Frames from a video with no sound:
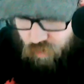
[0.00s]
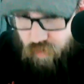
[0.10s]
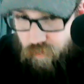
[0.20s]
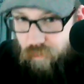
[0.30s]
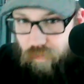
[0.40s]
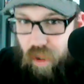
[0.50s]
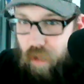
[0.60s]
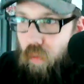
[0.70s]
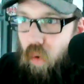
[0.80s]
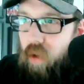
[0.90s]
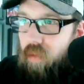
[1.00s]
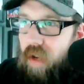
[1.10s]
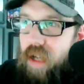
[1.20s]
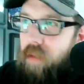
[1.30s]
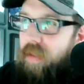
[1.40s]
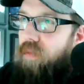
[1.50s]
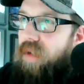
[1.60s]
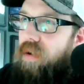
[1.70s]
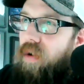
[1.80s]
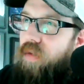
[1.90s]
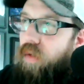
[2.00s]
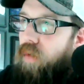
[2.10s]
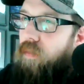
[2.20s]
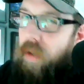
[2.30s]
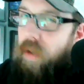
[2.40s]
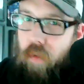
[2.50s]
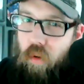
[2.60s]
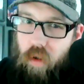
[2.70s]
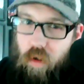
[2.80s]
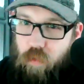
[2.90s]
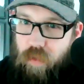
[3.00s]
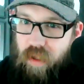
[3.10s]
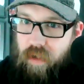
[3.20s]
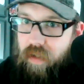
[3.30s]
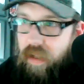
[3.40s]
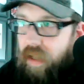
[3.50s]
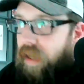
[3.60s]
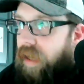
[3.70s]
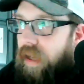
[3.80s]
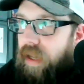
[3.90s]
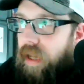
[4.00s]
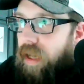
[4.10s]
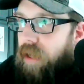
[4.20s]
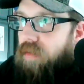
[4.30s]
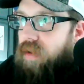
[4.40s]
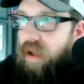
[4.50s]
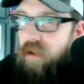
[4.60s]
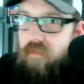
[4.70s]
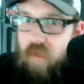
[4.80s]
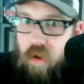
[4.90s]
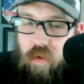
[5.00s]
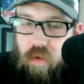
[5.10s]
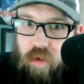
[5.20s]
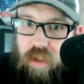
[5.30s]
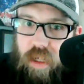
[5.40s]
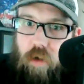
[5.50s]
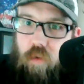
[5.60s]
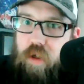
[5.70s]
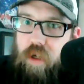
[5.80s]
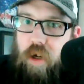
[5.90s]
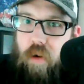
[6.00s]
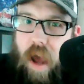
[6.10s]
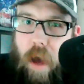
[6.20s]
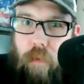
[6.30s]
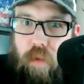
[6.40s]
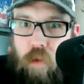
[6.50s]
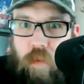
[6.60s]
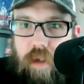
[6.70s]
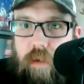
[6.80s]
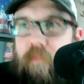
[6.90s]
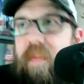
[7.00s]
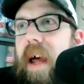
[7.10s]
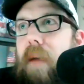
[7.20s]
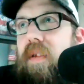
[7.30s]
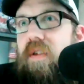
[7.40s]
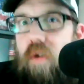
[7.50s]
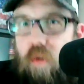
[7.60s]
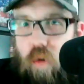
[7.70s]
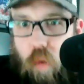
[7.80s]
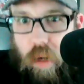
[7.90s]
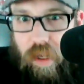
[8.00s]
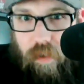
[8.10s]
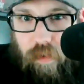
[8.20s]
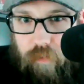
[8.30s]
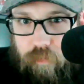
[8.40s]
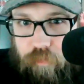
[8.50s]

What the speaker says: just a lot of boring racing. I mean, the restarts are good and people are close, but then it was a lot of follow the leader, which I know happens, but it happened so quick.